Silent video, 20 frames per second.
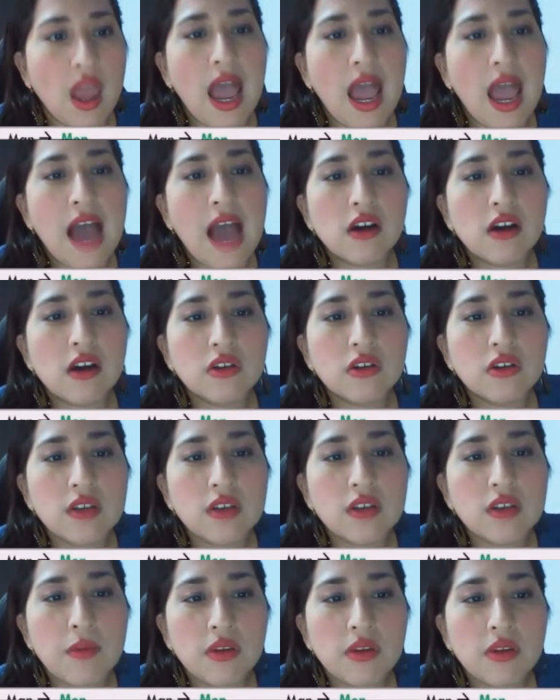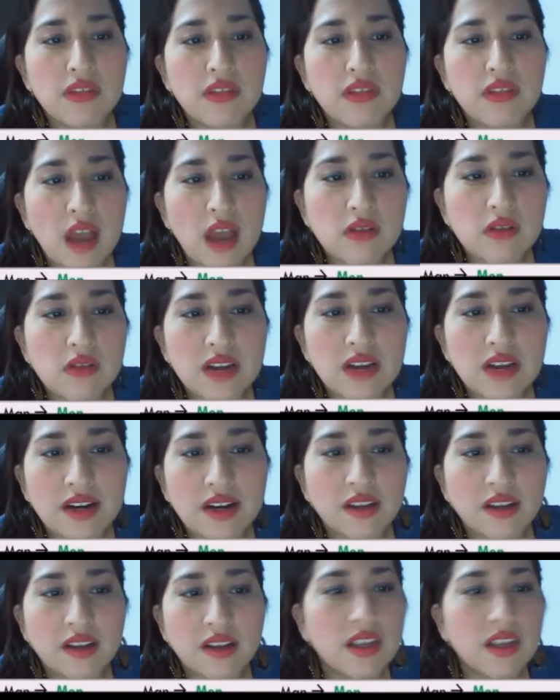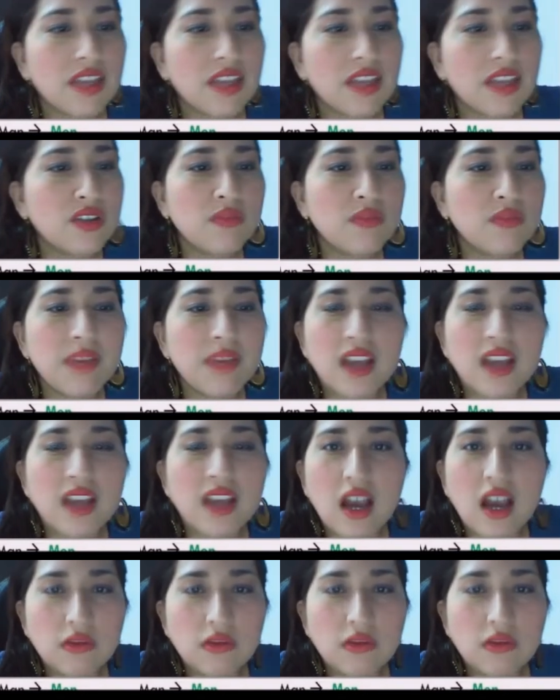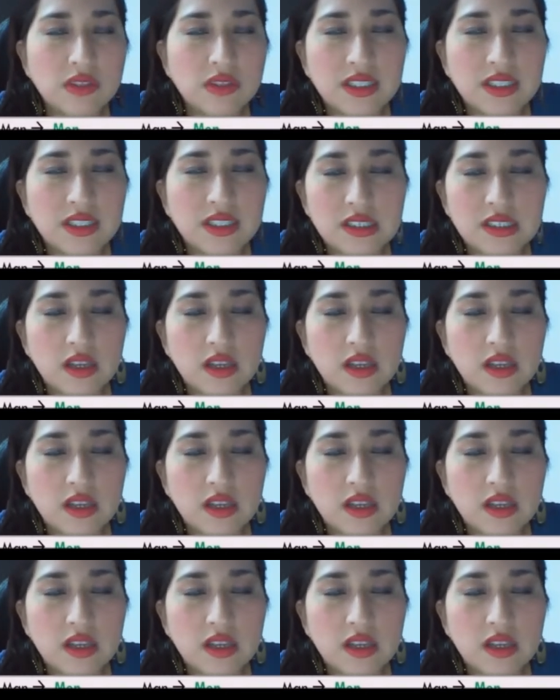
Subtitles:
Uncountable nouns cannot be counted.